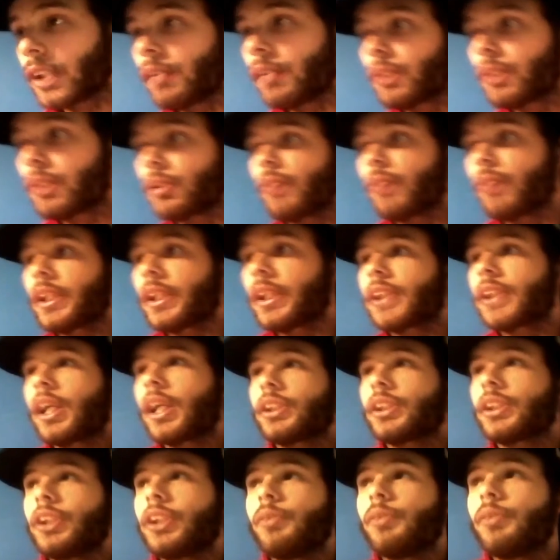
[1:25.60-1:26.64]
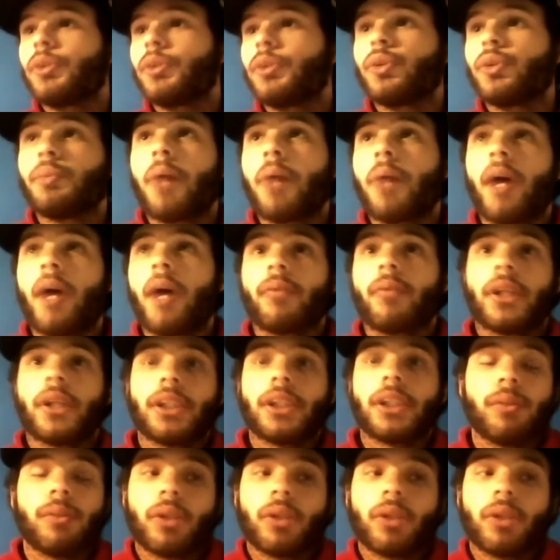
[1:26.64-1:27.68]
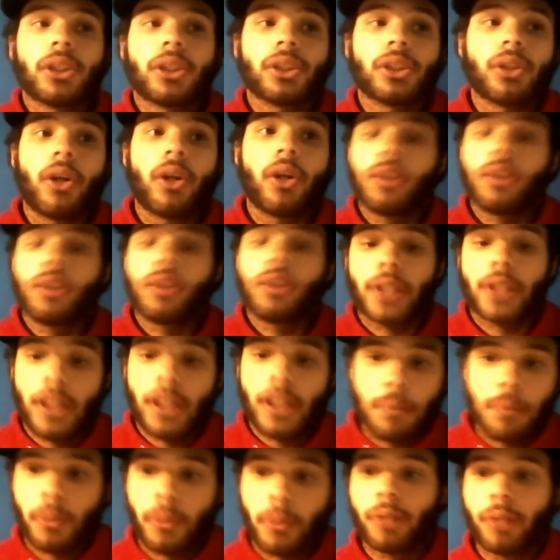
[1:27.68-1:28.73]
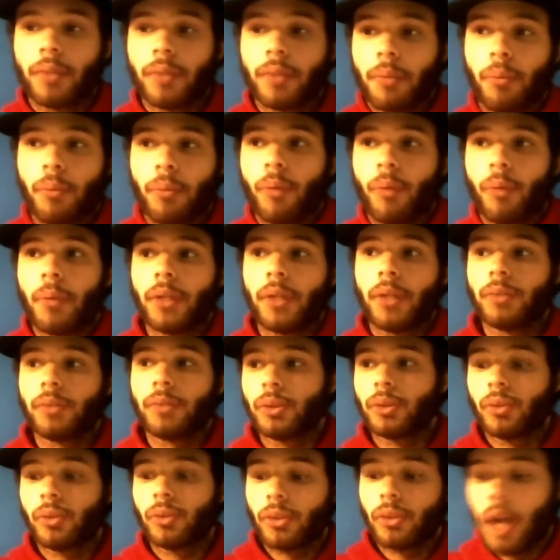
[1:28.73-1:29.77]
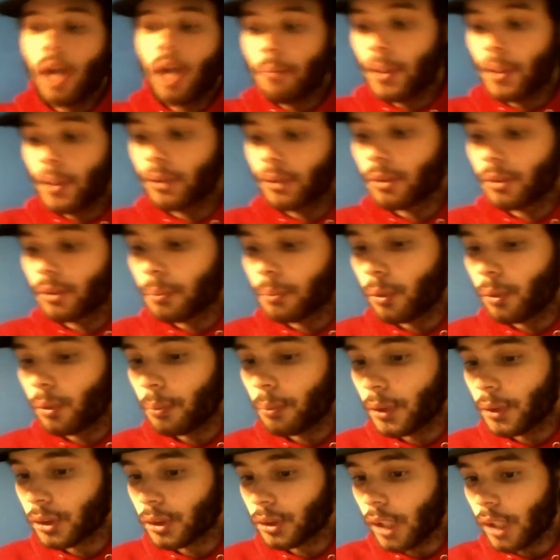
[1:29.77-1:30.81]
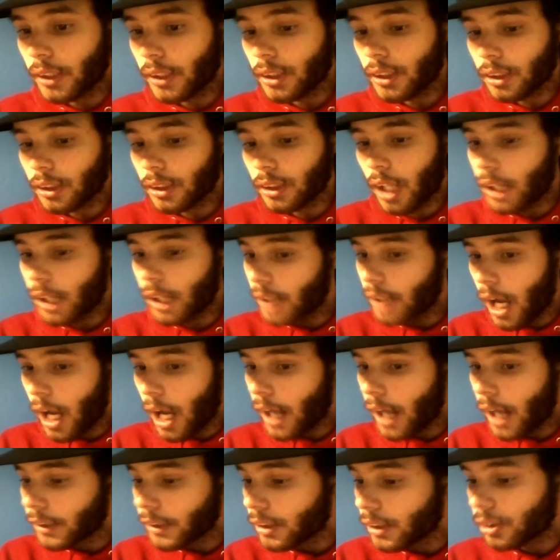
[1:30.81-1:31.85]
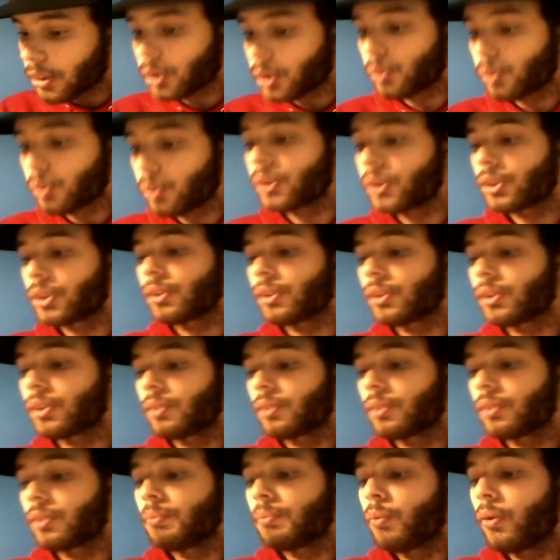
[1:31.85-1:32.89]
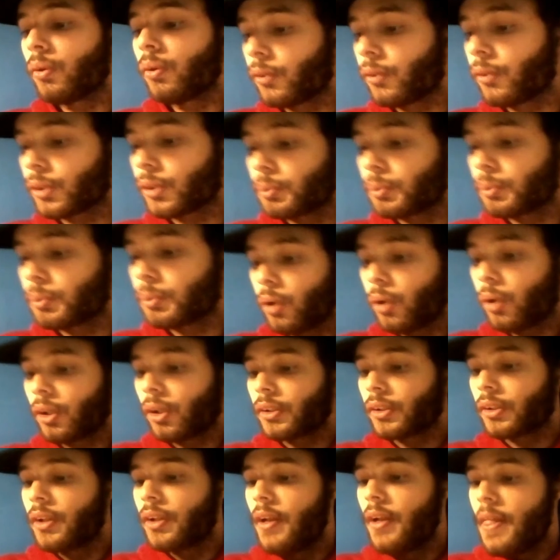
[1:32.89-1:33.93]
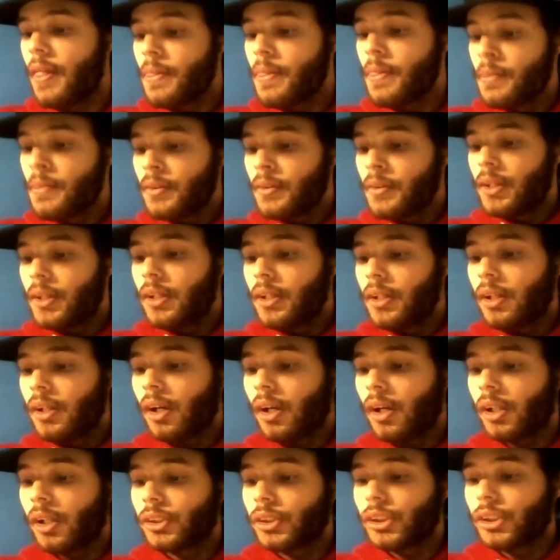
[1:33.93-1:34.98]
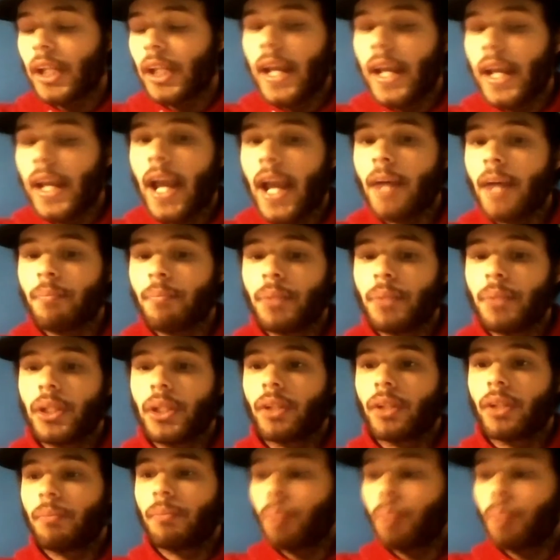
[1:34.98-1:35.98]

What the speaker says: like what the Red Sox did with Drew Pomeranz. He was a starter, but then they put him in the bullpen. He was doing a lot better in the bullpen. So I think the Twins should focus more on Jay Happ being a